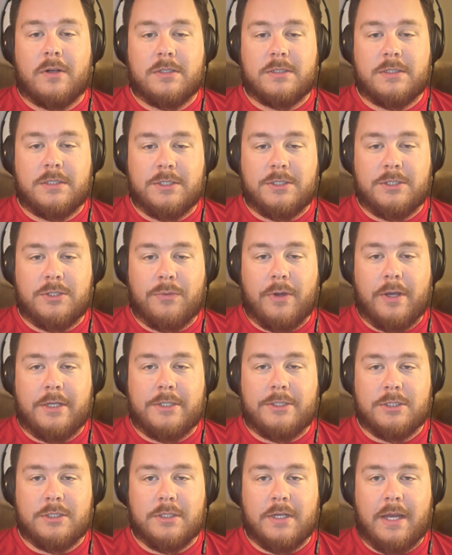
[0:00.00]

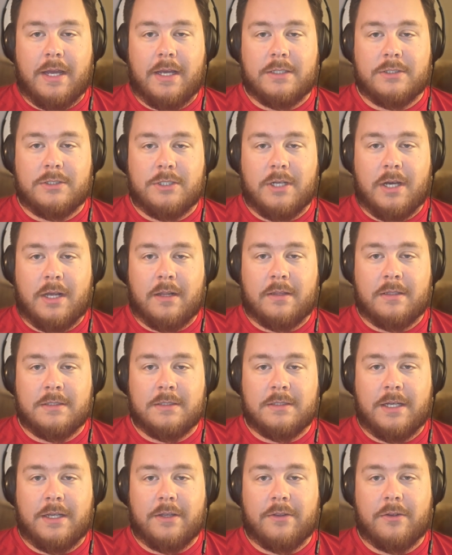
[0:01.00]
situation as Jonathan
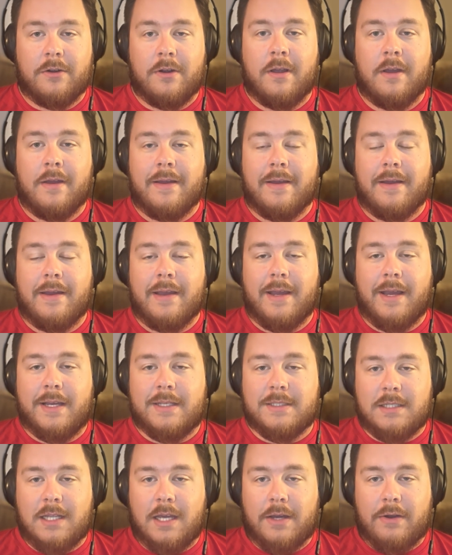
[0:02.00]
Taylor,
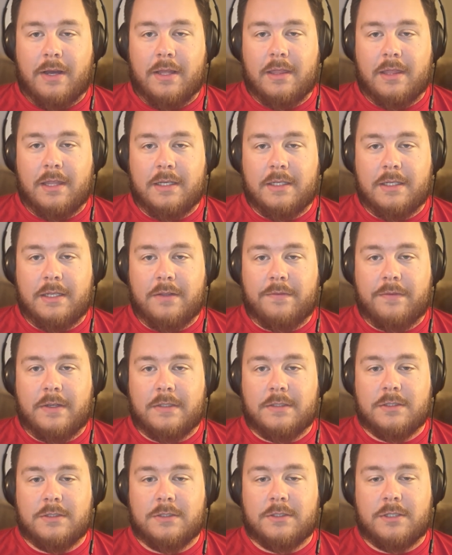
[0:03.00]
as now I think
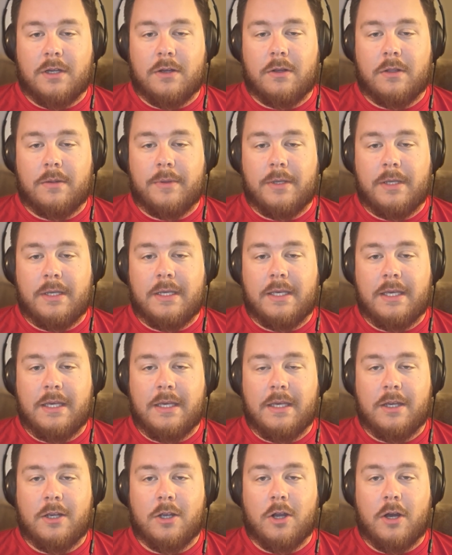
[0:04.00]
defenses are going to be
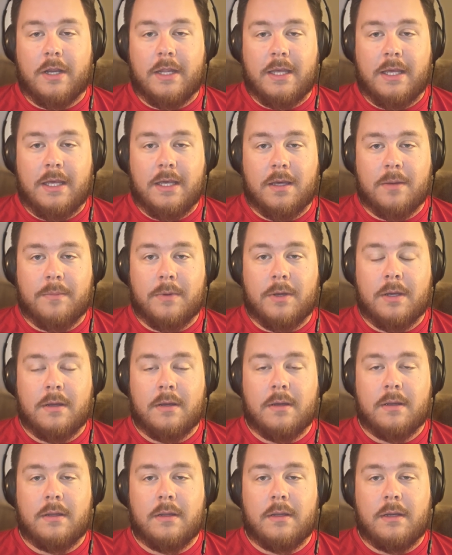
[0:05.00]
keying on him
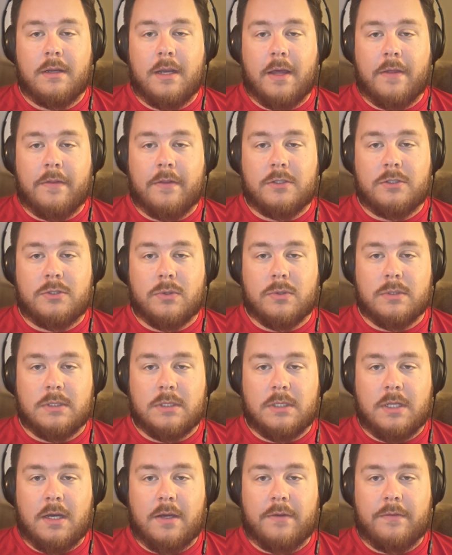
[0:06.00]
now that Jordan
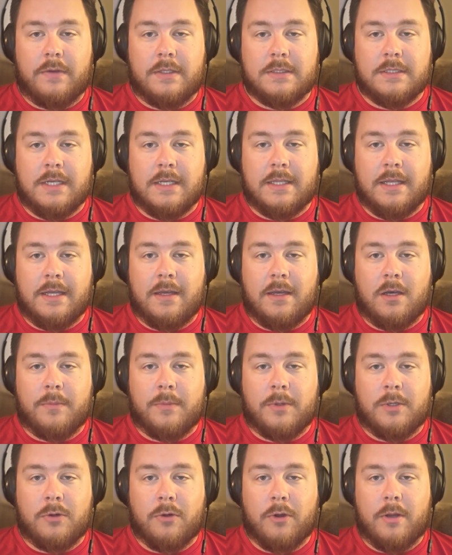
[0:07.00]
Love is at the helm
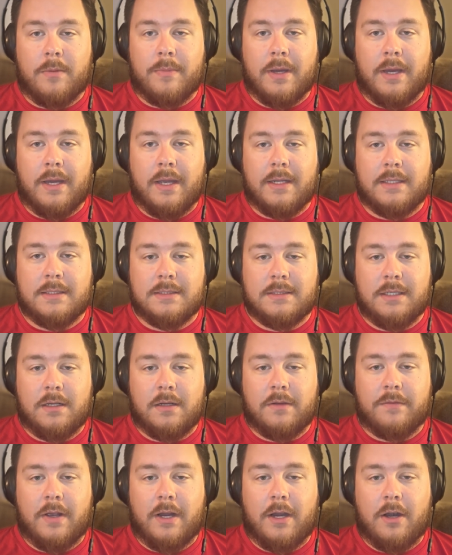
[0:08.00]
in Green Bay
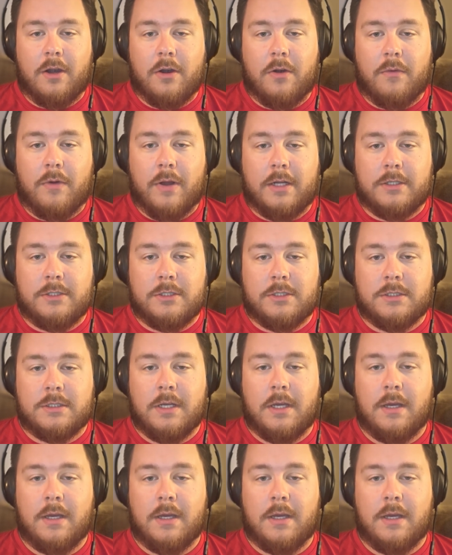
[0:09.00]
instead of Aaron Rodgers.